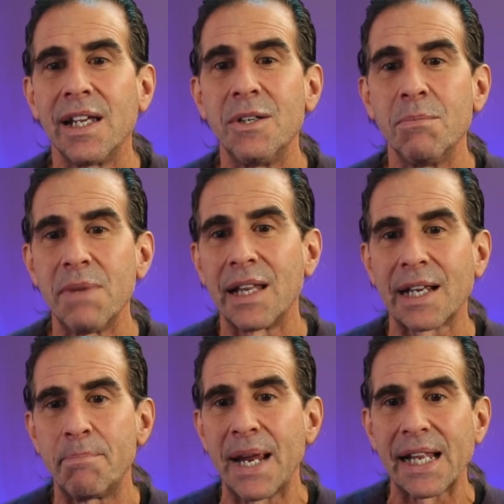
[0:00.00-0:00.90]
You
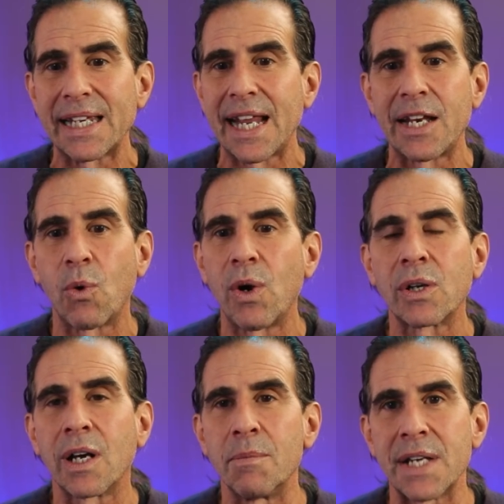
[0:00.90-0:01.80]
like barely any
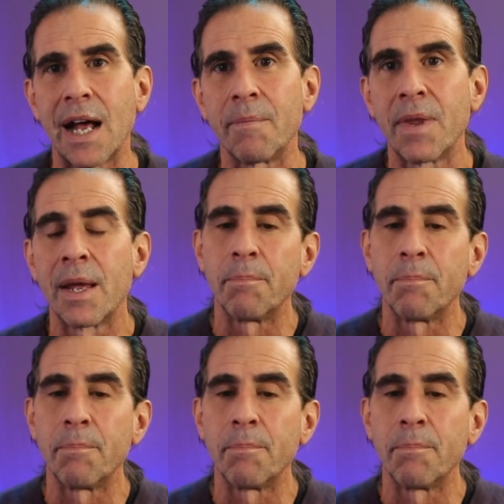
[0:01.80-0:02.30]
oil comes out.